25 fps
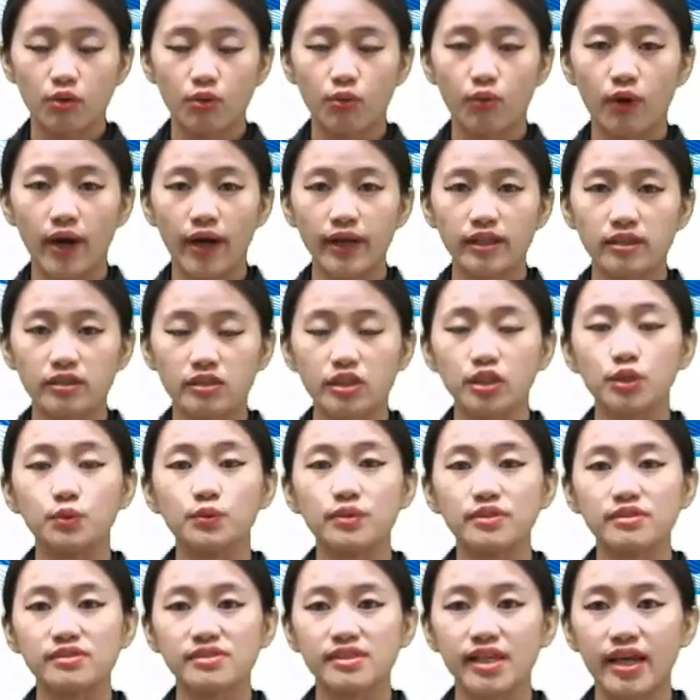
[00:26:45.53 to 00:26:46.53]
right, you
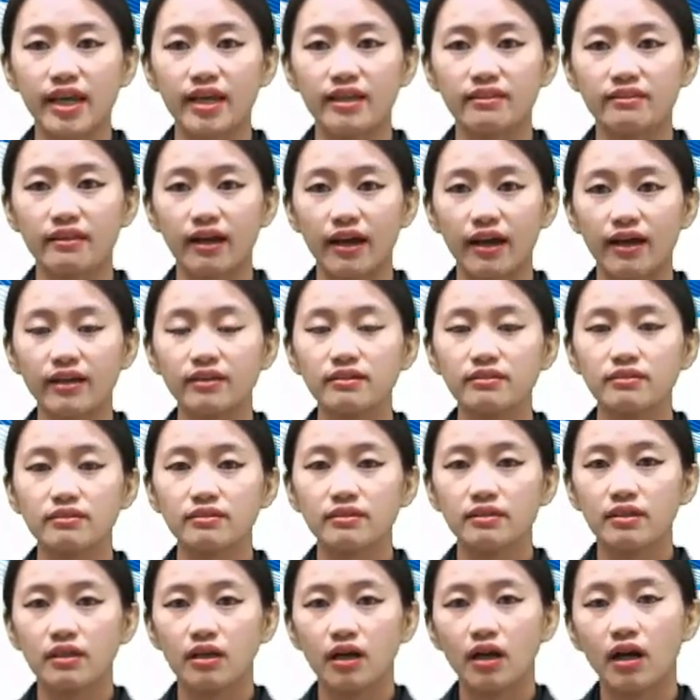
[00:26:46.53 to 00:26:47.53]
would say that,
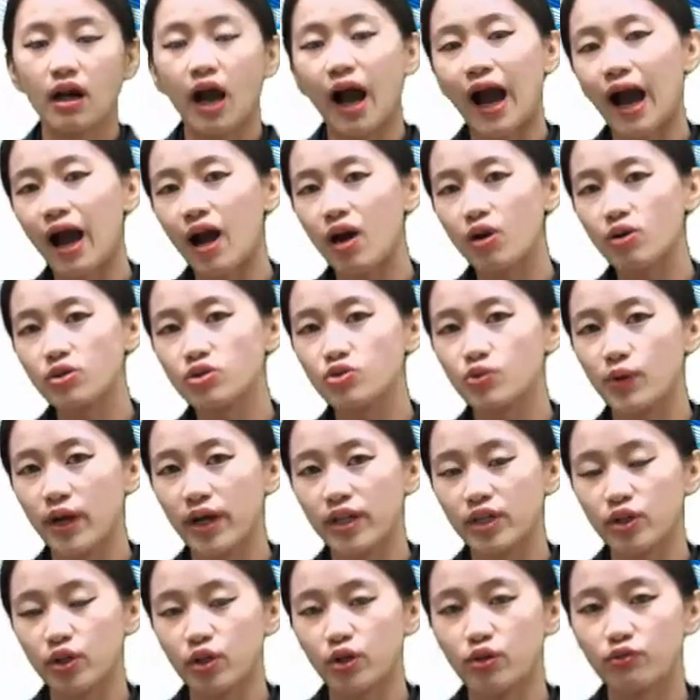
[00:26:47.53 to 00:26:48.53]
how do
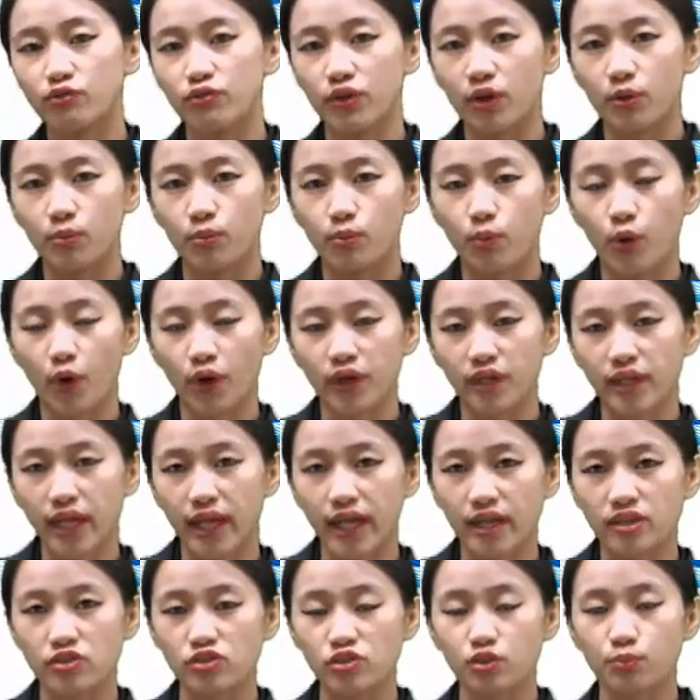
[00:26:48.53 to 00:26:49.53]
I go from point
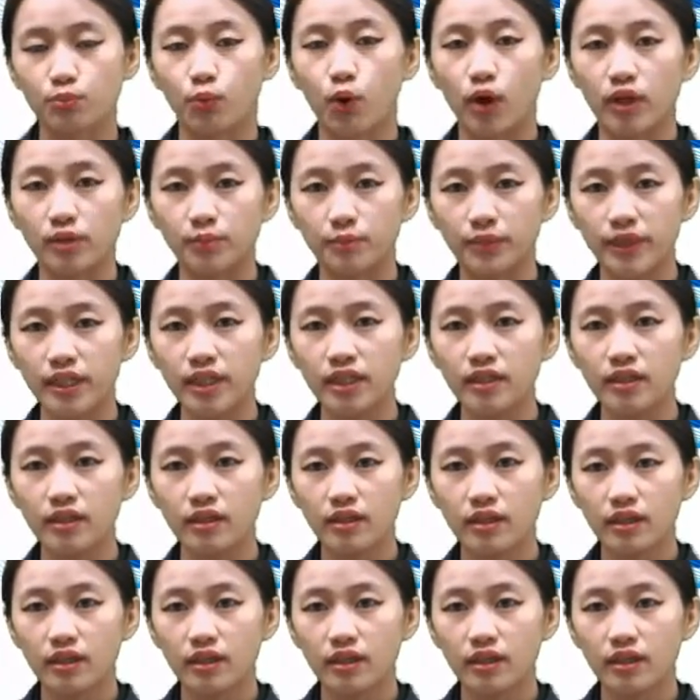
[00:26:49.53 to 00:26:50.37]
A to point B?